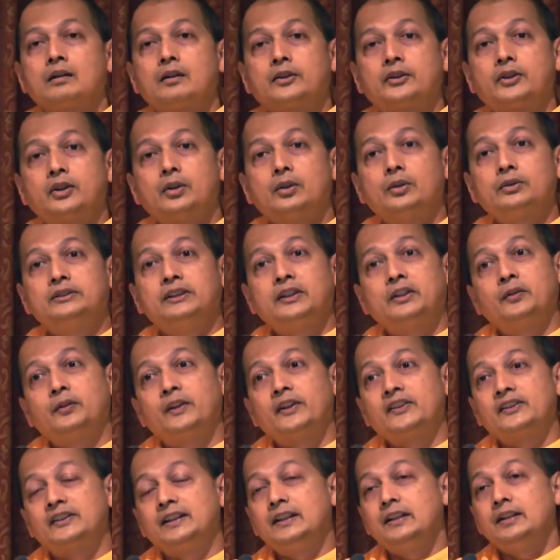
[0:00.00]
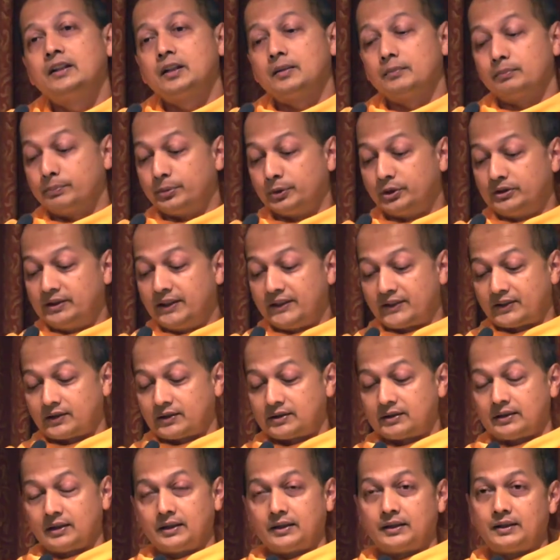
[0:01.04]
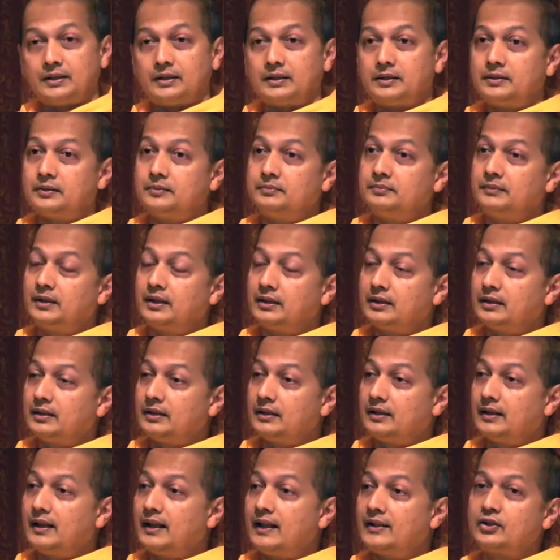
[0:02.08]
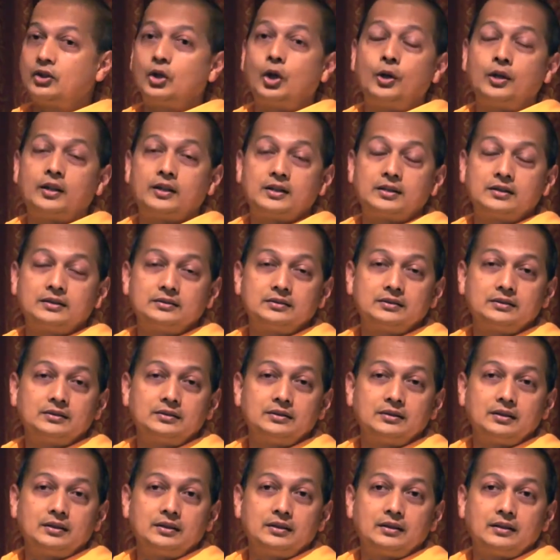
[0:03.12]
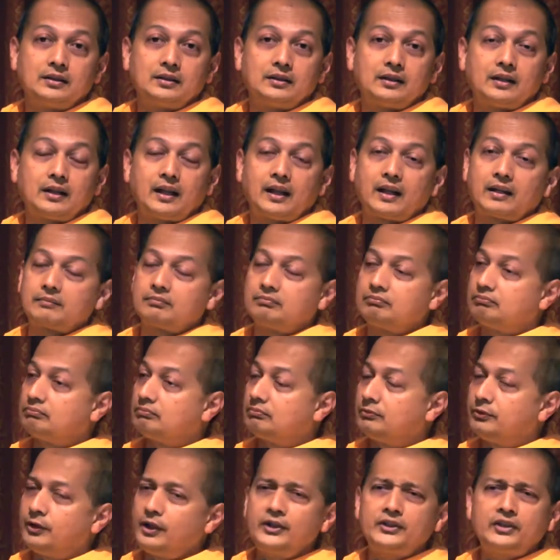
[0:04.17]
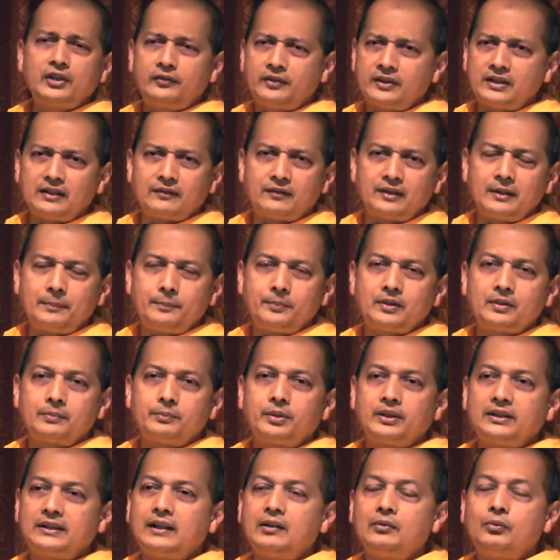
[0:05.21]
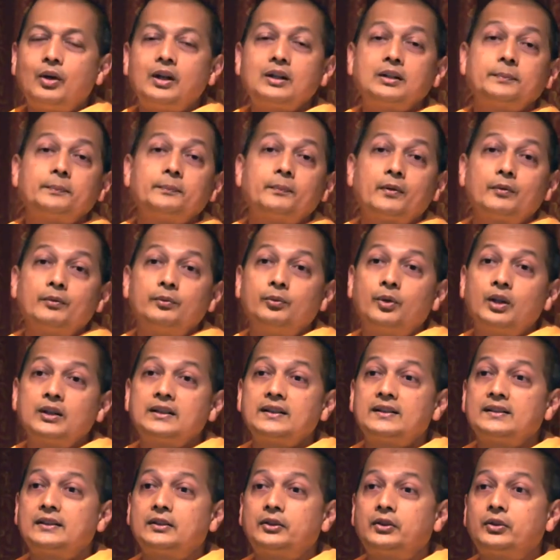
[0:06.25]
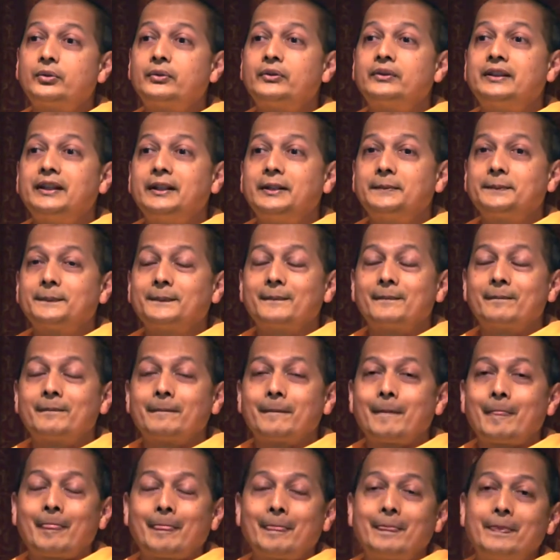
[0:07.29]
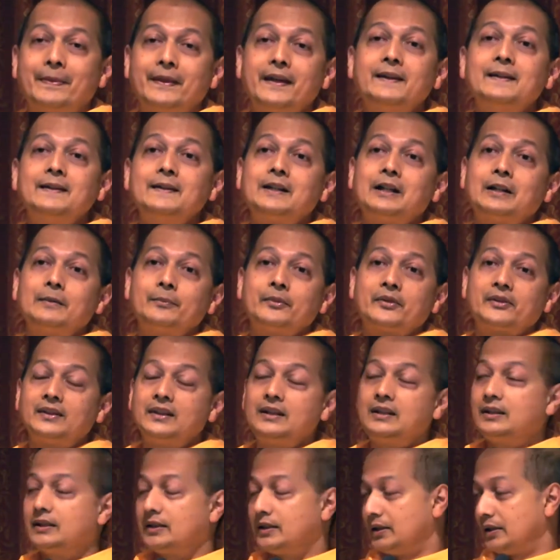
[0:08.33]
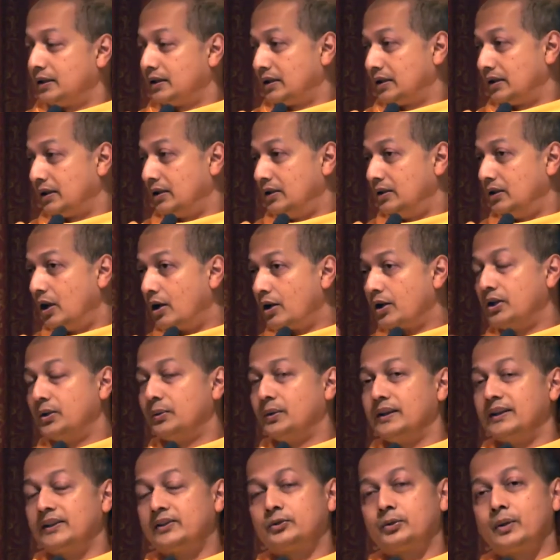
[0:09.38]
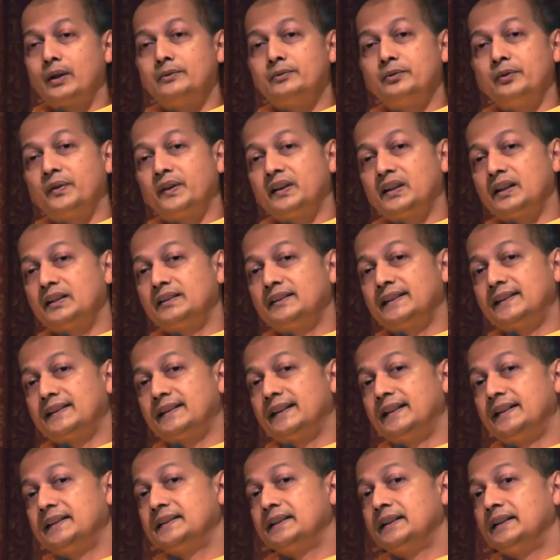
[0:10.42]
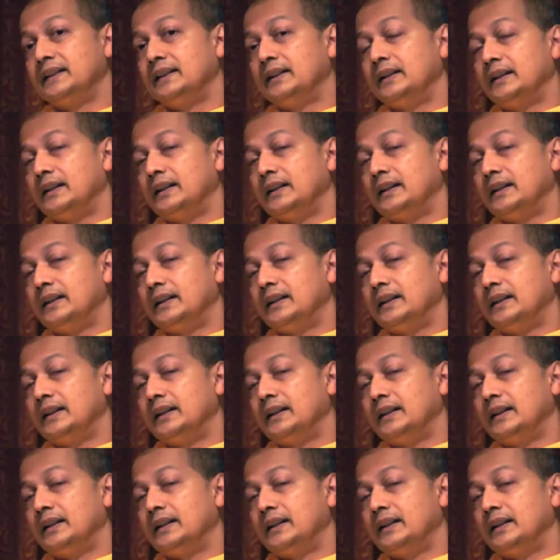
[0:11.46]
So this was the Buddhist uh, assault. Philosophy developed, but then what, what is the truth then? Then comes the non-dualist. Swami Vivekananda says,